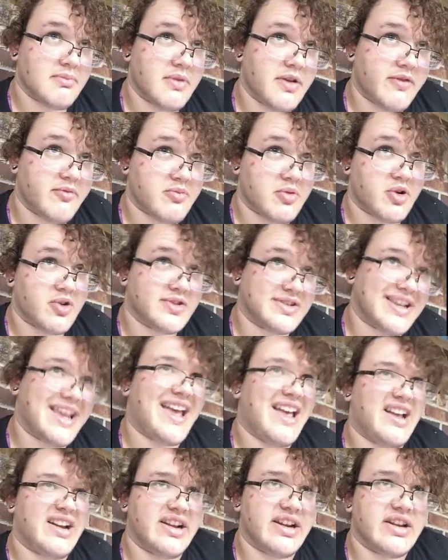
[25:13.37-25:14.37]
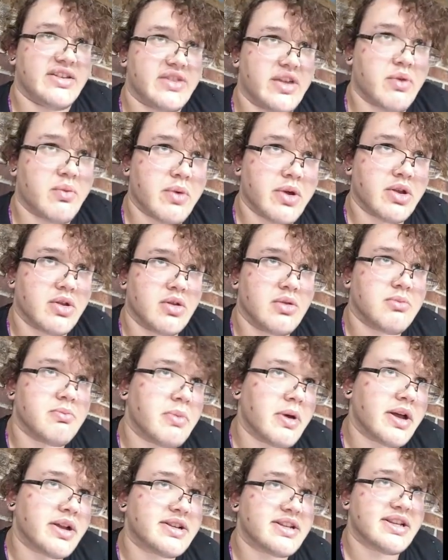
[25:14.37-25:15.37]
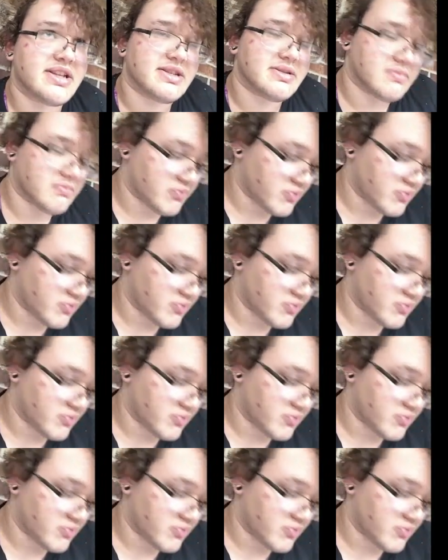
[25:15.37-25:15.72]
If birds can eat it, they will, but it's